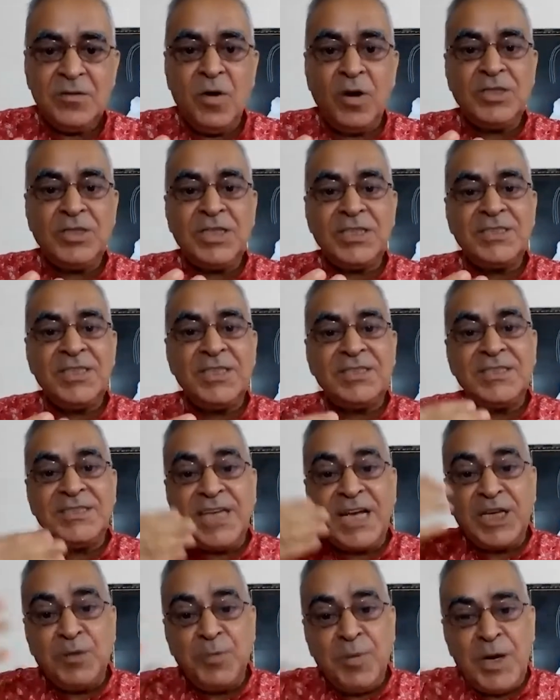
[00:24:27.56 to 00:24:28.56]
Consciousness is
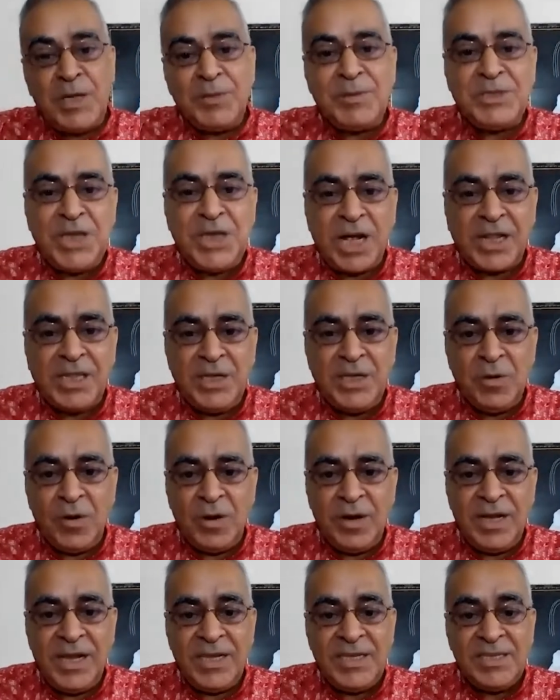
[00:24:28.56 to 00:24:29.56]
experienced by Shakti
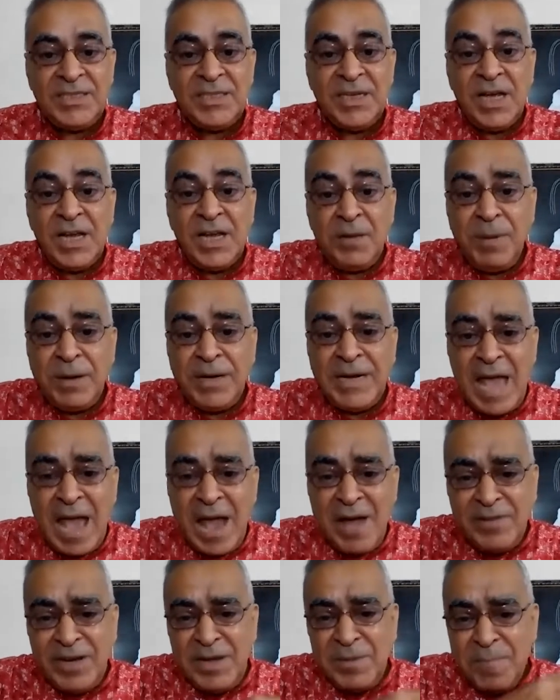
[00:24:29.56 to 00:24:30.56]
only. But
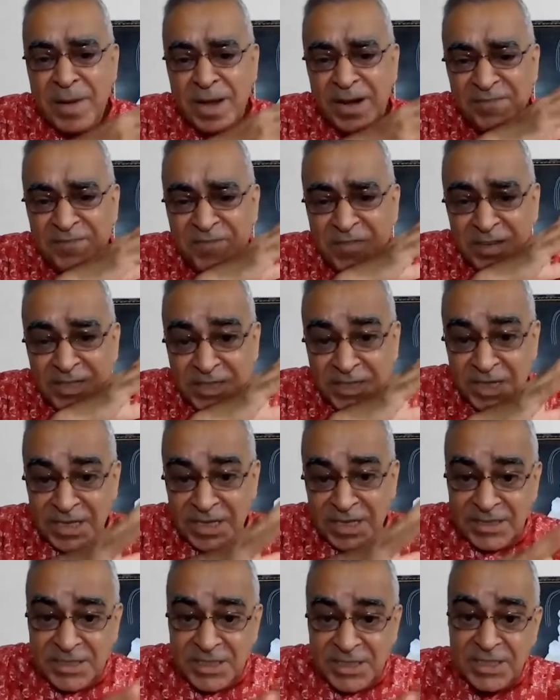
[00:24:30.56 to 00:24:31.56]
every
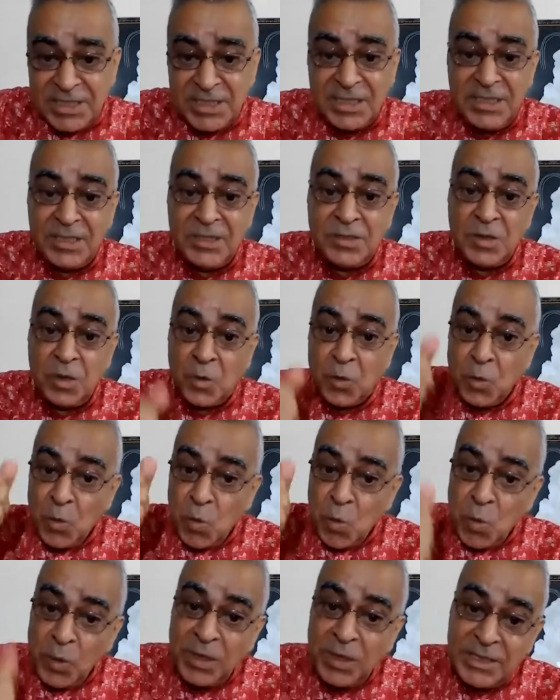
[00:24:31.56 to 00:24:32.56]
manifestation, the
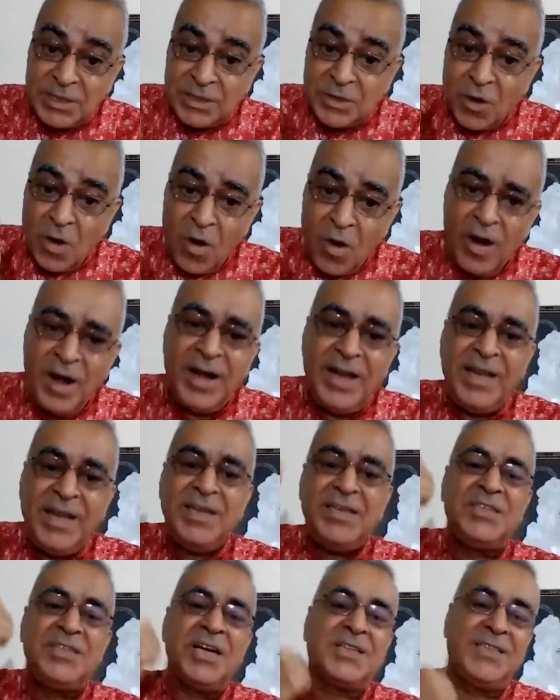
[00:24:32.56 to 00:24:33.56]
root is
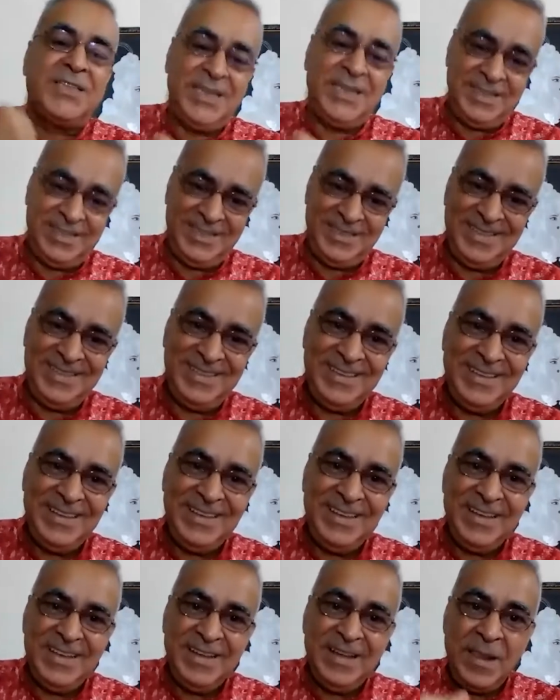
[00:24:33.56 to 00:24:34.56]
only Shakti.
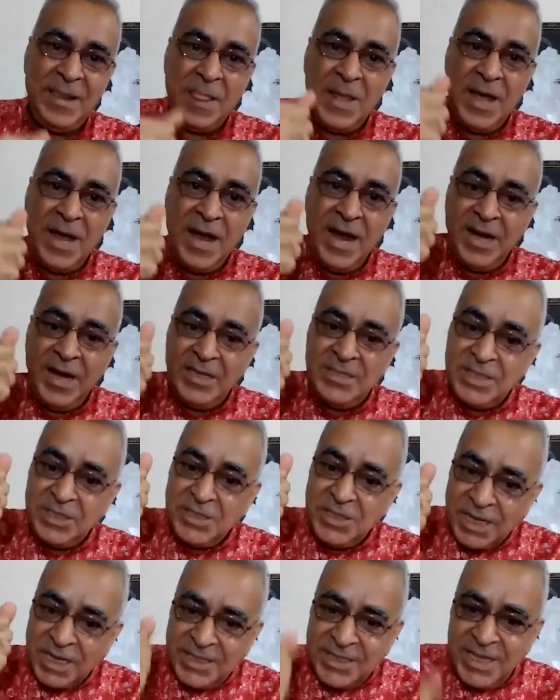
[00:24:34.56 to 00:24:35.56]
It is a
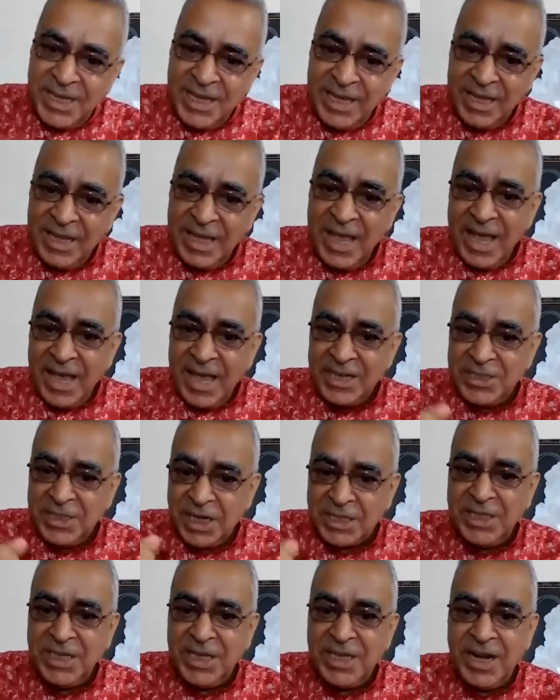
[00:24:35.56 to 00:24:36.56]
Shakti.
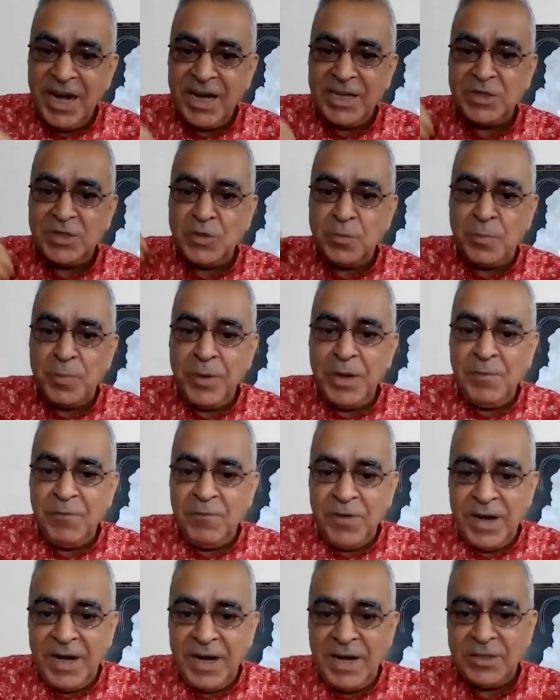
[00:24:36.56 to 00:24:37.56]
Shakti creates
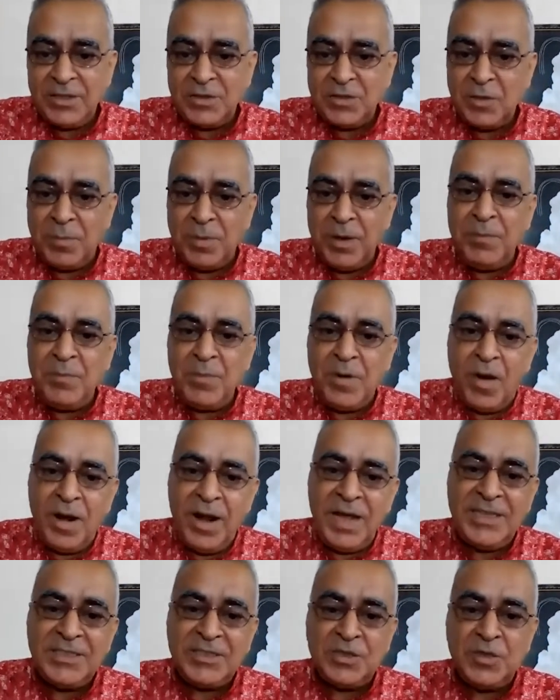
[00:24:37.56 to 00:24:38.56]
supreme will, supreme knowledge,
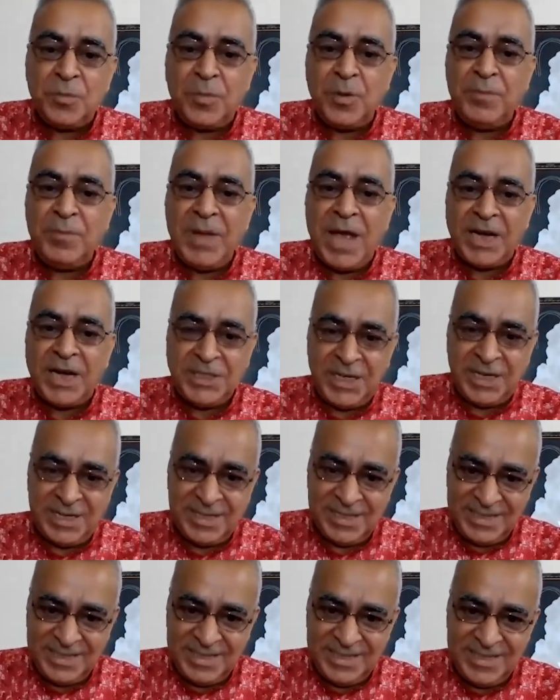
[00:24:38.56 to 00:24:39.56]
supreme
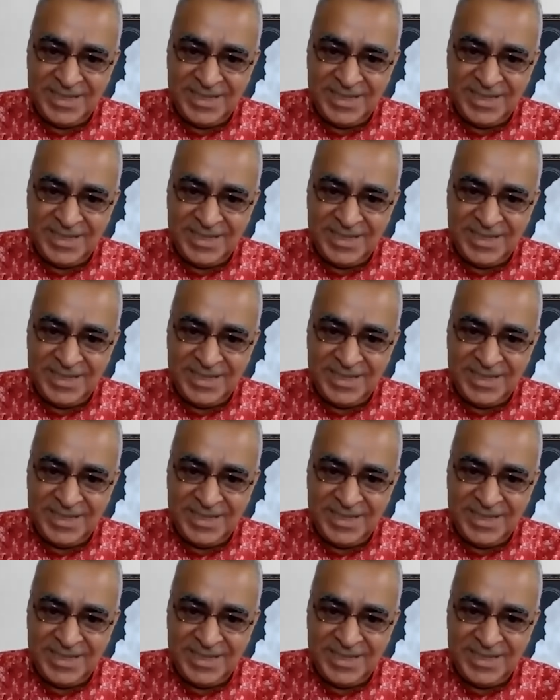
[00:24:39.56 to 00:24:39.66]
action.